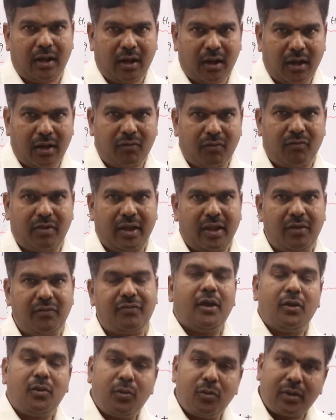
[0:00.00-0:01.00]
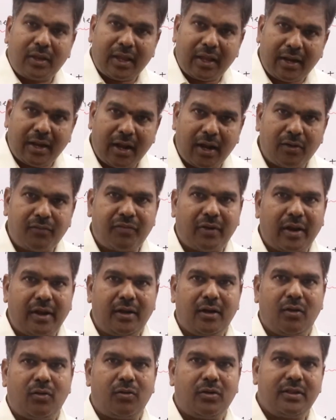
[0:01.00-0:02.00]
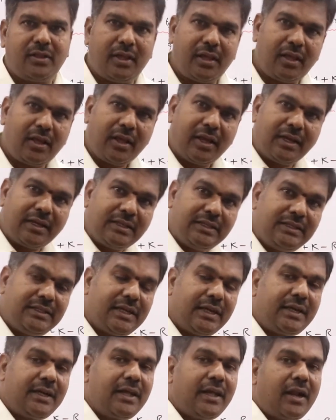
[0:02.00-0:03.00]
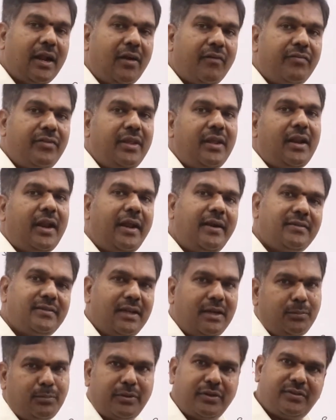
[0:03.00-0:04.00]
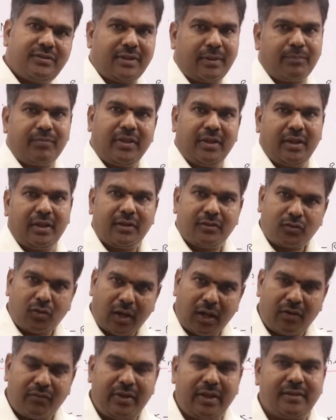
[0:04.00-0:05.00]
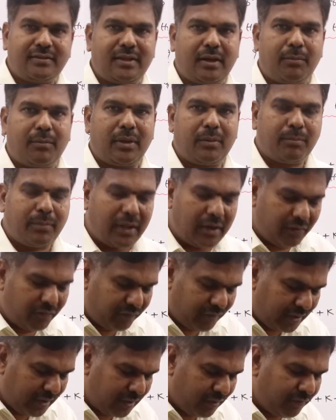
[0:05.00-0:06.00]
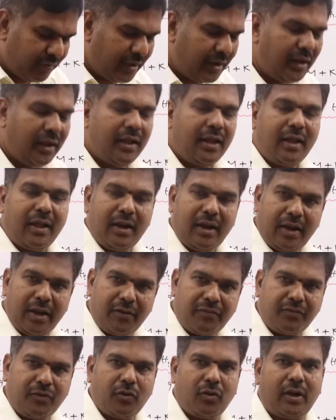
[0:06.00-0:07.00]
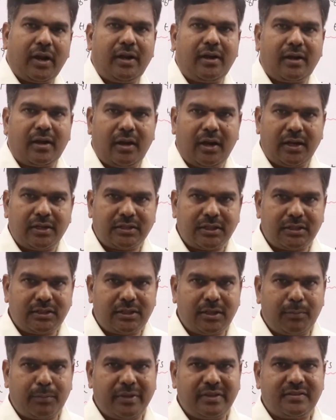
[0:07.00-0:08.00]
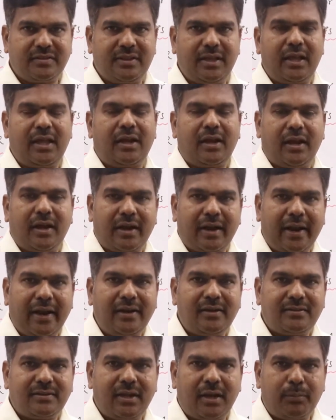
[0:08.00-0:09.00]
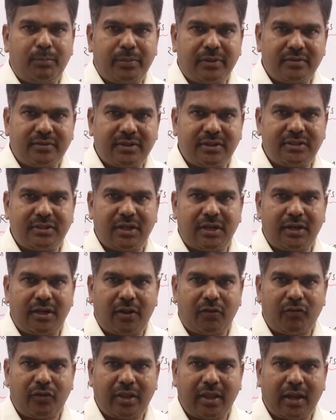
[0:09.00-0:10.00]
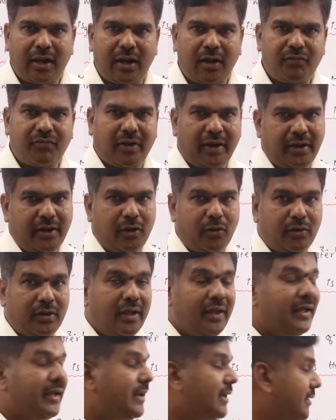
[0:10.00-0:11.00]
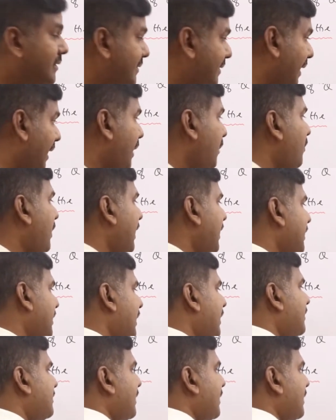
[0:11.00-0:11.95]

or wife, you cannot find out the gender of the right side person. So always remember, whenever left to right relationship is there, right side person gender we cannot find out. Same like that,